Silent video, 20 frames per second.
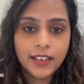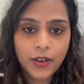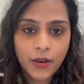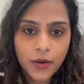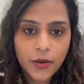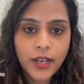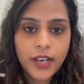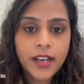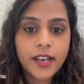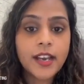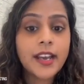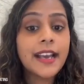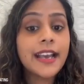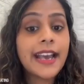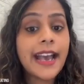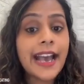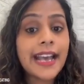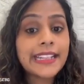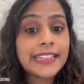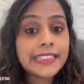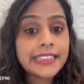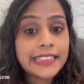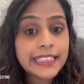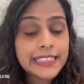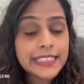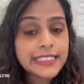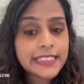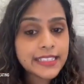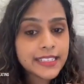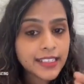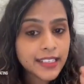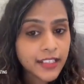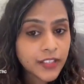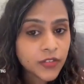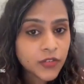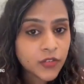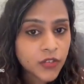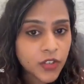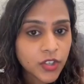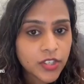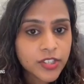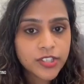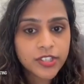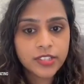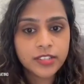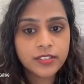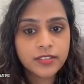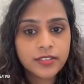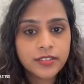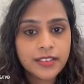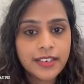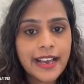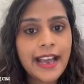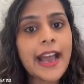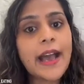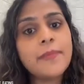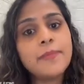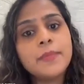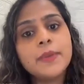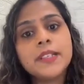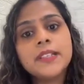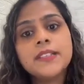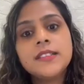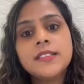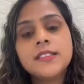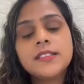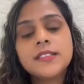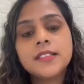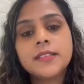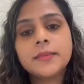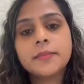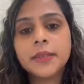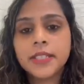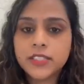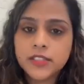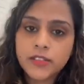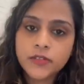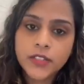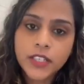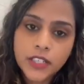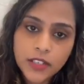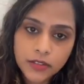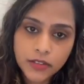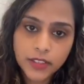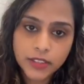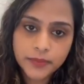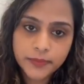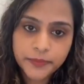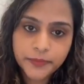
Okay? And this conversion happens because of the liver.